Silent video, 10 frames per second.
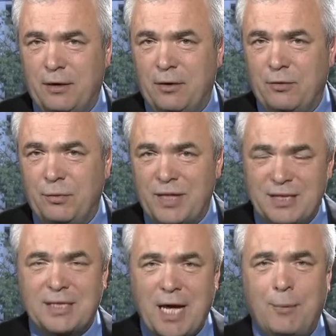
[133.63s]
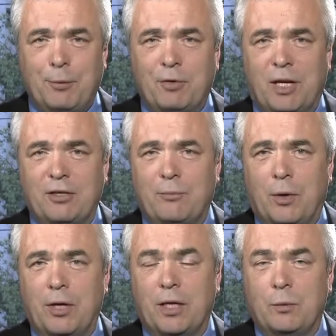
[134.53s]
of this type of
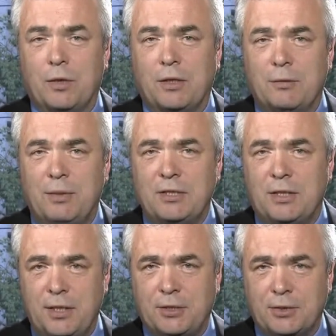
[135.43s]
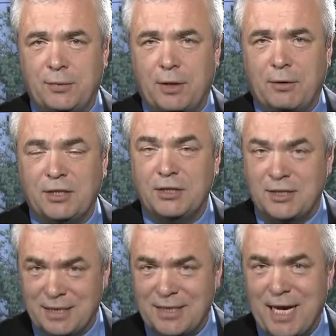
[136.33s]
collective bargaining with the B C Teachers
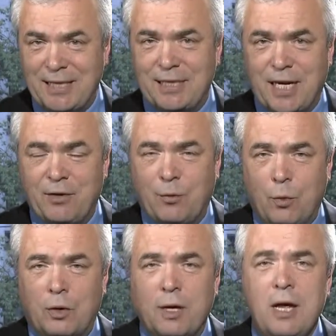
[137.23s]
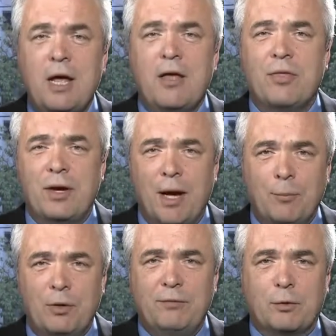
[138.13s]
Federation since nineteen ninety-four, the
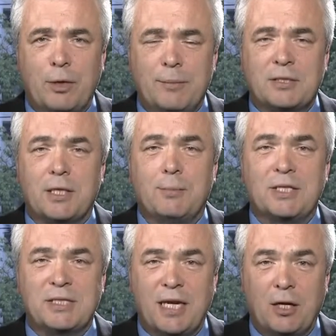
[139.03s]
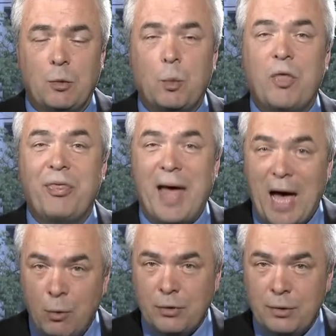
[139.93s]
number of agreements that have been settled
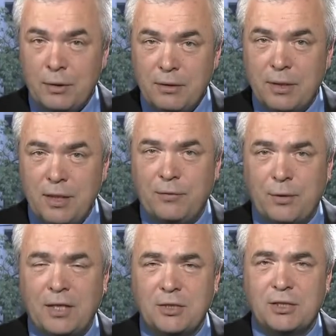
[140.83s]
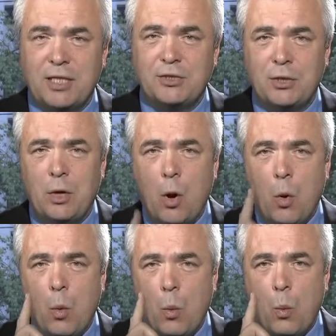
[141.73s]
without the need for legislation,
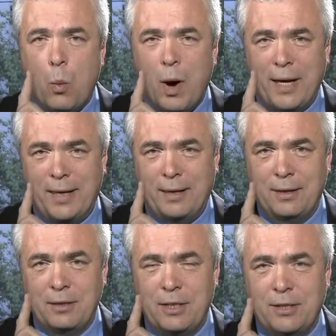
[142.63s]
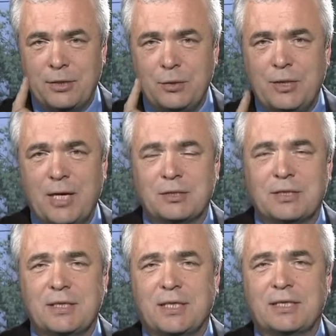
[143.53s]
one. In two
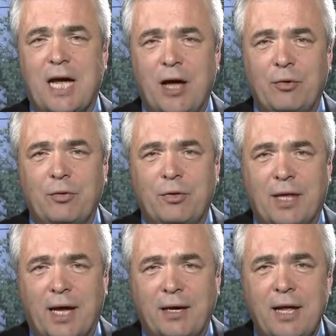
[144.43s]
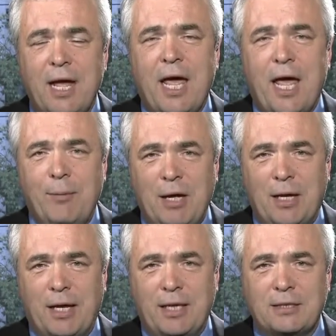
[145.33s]
thousand six. Other than that, M
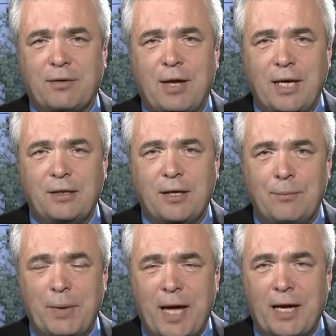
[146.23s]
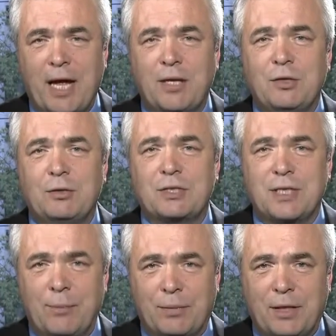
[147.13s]
L As have had to come back and do
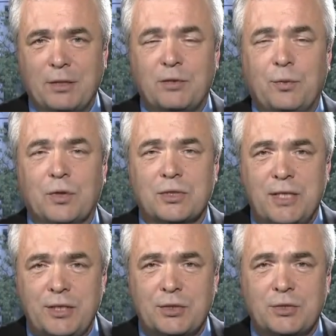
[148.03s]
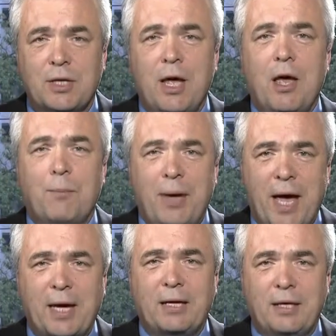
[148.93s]
something to force teachers
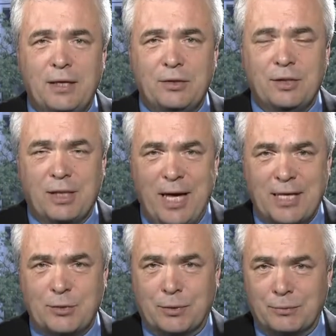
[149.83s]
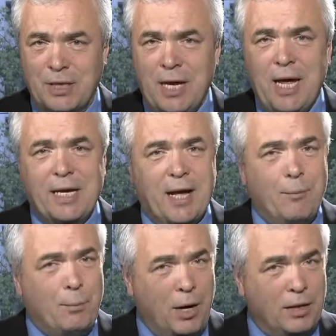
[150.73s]
back into the classrooms. Now,
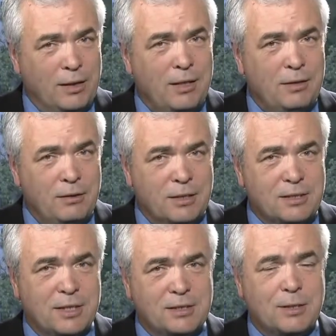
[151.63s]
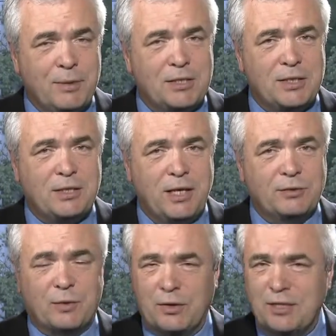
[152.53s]
partly this is the B C T
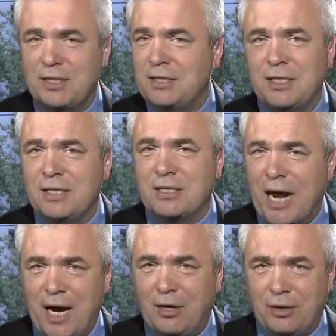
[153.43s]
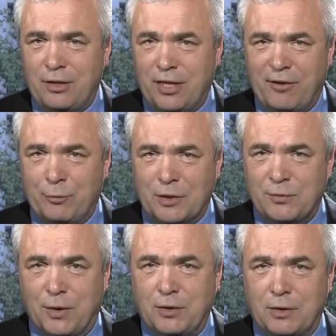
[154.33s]
F's fault. This isn't entirely the
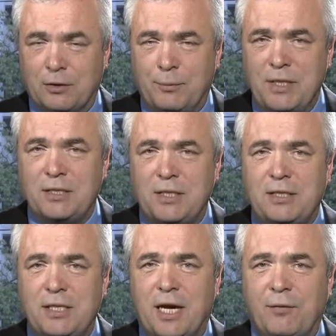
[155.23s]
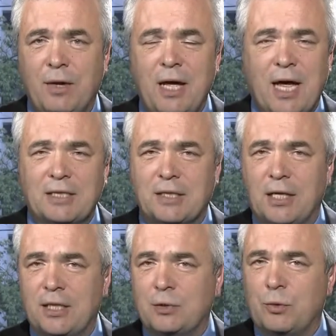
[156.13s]
government's fault here. The B C T F has
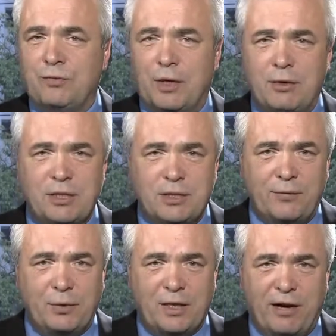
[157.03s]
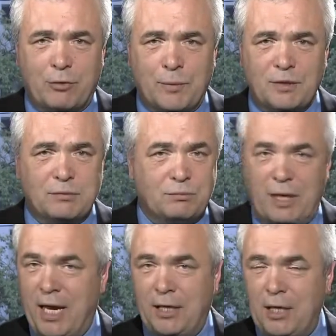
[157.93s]
done this with various different governments,
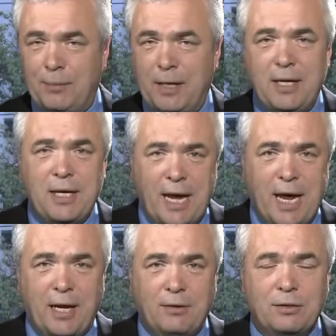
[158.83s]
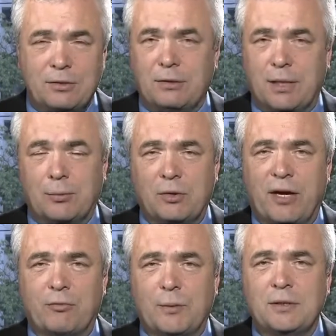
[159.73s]
N D P and Liberal
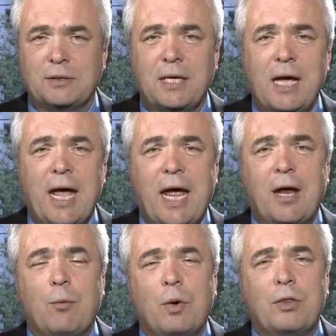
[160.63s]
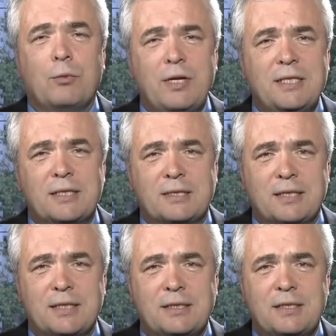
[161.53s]
governments, and one of the
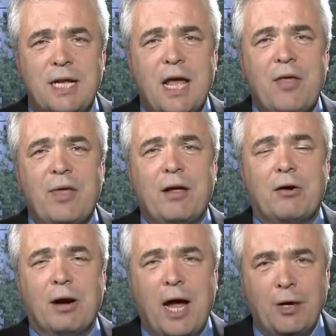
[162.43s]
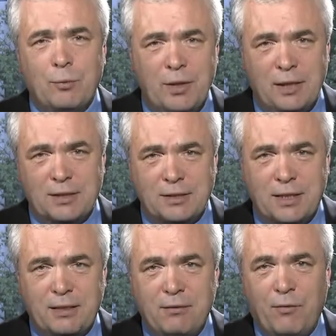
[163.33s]
reasons is they are
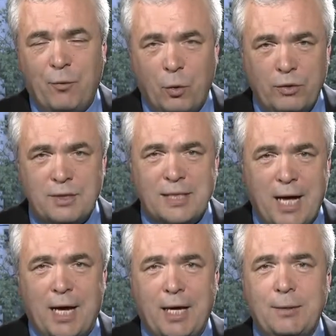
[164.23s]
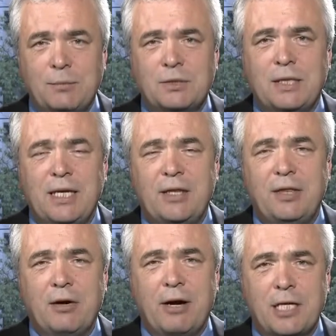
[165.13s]
unrealistic for the times
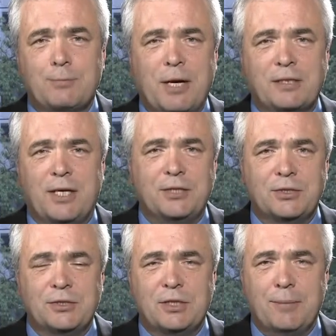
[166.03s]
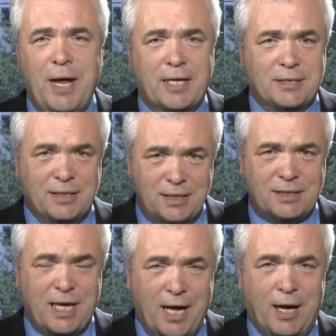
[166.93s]
in their expectations and demands. In
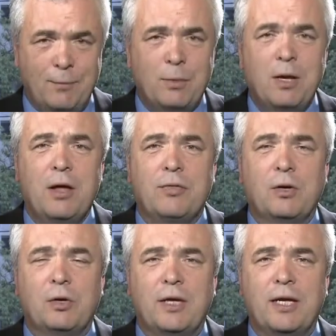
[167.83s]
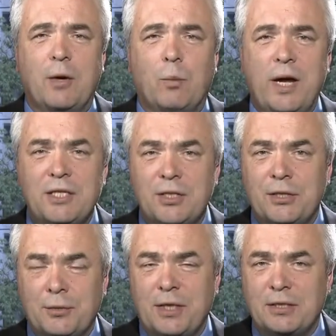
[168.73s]
this time, they're looking at wage
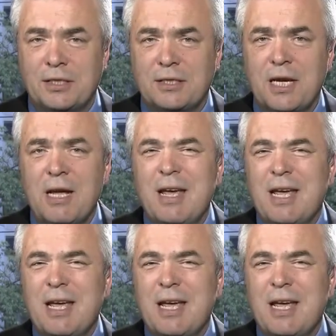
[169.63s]
increases